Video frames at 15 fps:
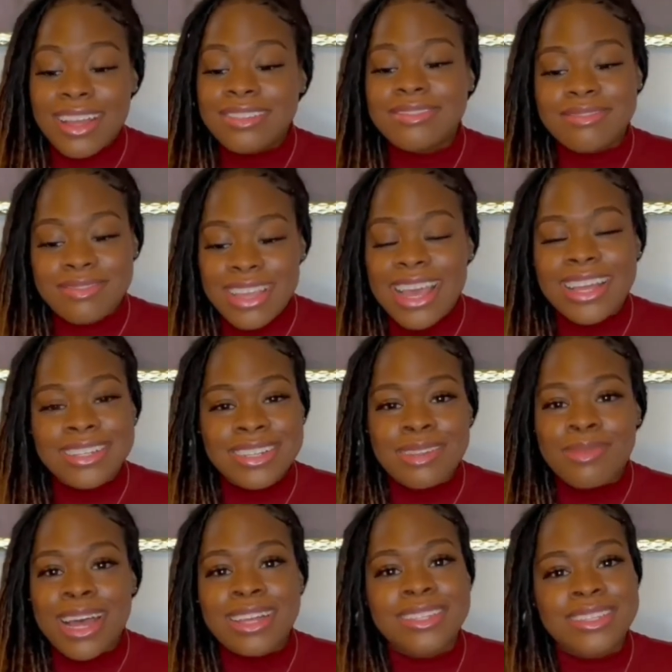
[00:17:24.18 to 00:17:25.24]
Angela
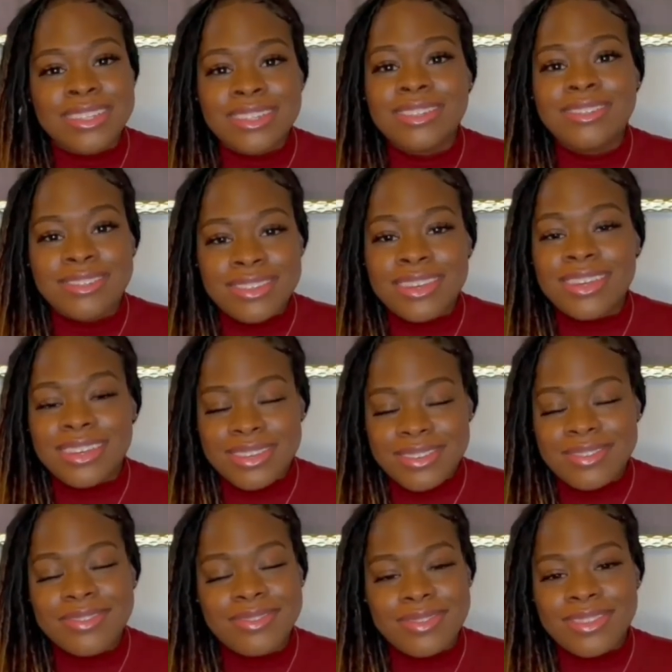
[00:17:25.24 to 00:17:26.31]
Bassett, yeah,
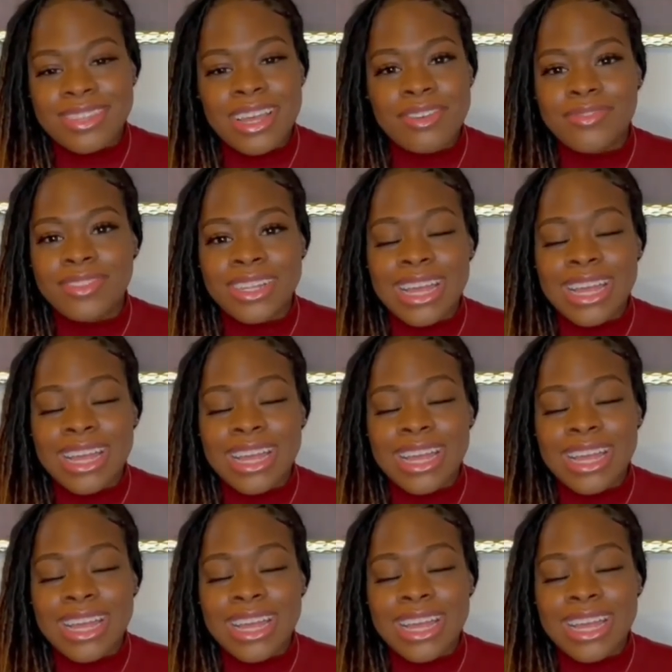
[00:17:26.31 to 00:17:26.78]
definitely.